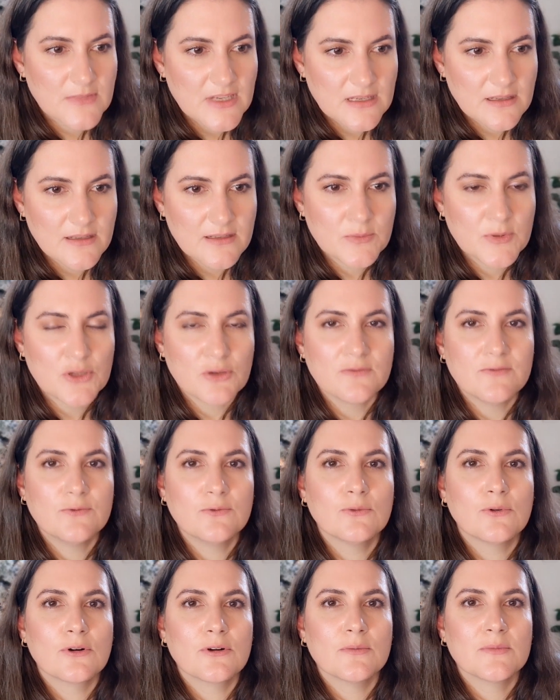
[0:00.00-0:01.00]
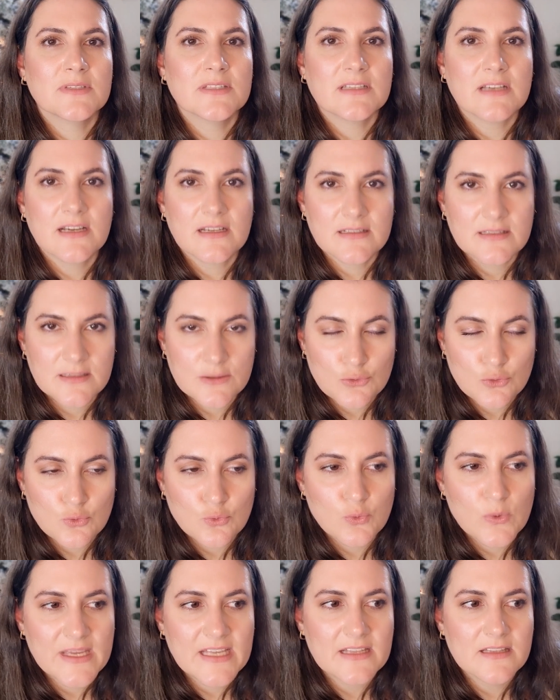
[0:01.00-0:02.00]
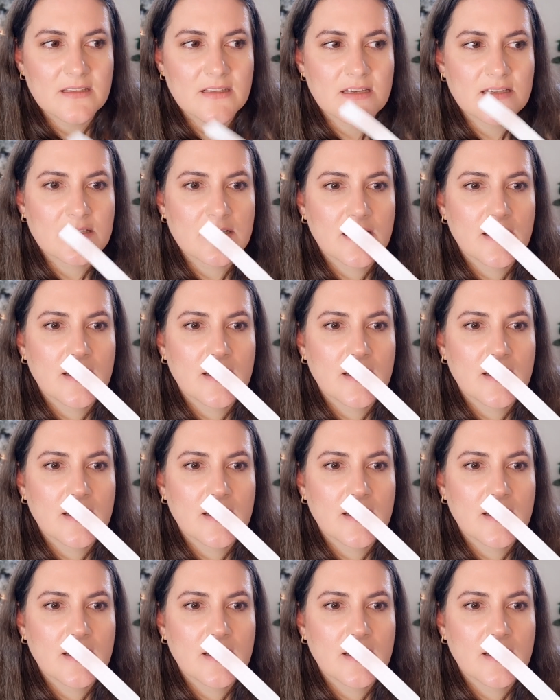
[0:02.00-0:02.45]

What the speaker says: a little bit of warmth and sweetness,